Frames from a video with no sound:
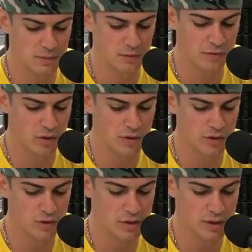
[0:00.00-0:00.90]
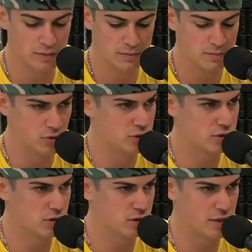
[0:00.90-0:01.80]
before you go to the neutral
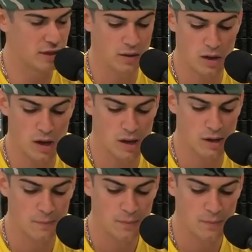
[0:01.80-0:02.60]
zone, I think. Uh,